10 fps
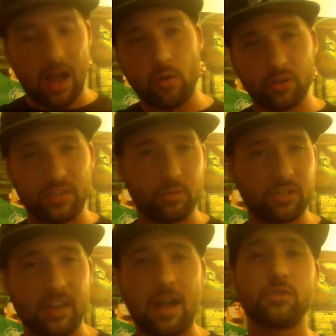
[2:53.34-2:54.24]
counters, there was
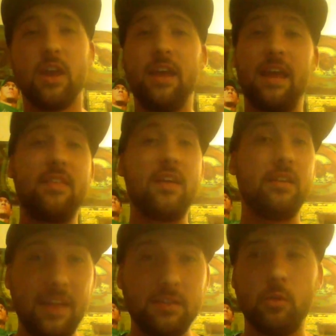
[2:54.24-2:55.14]
kickouts, and then in the
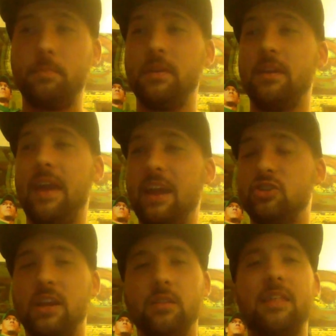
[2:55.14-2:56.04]
end, it would be A
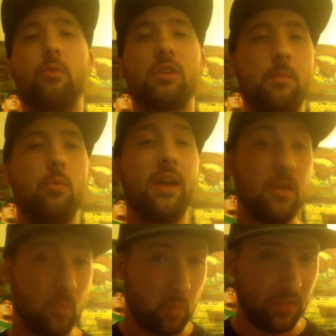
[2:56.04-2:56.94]
J Lee that would come away
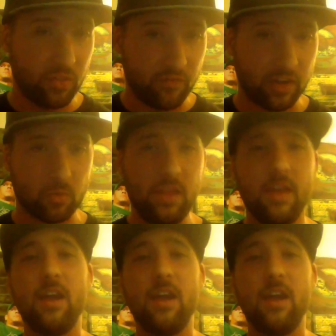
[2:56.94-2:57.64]
with the victory.